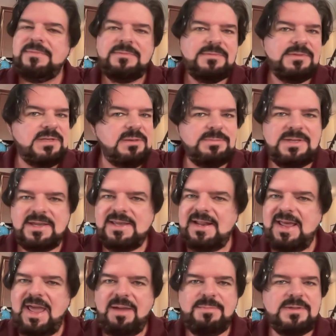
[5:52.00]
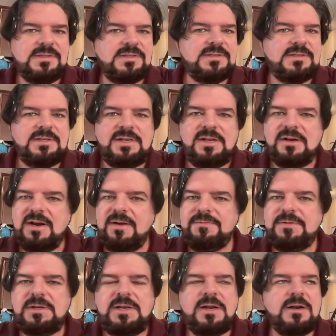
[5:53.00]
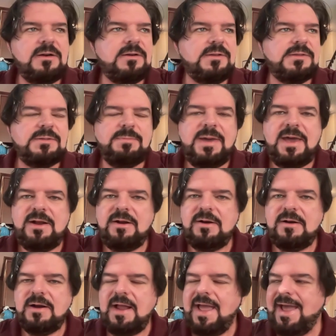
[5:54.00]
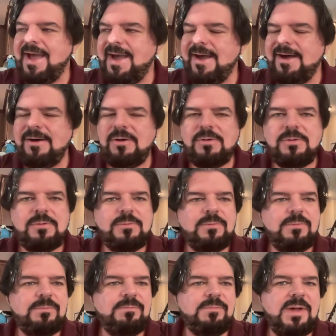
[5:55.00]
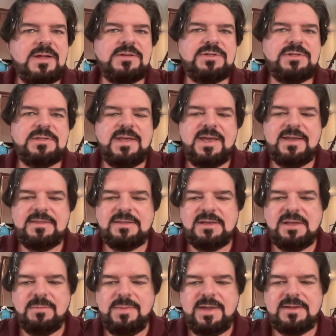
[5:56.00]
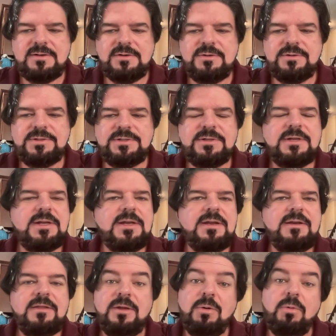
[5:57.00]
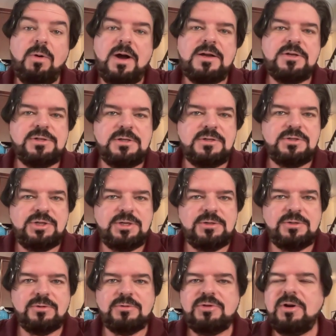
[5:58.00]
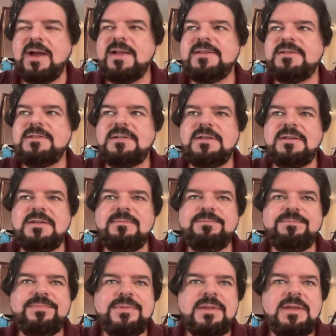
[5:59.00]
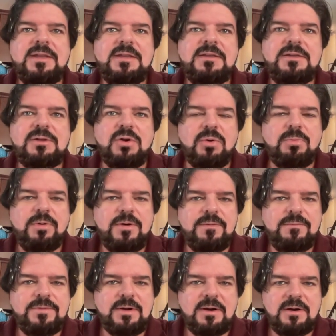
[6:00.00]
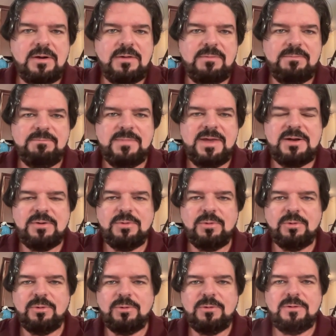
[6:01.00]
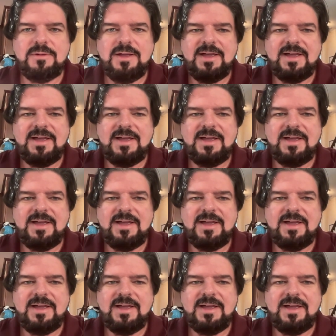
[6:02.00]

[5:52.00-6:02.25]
Seems like it happens year after year. Doesn't matter how much that the Commanders and Washington in general tries to, you know, improve their medical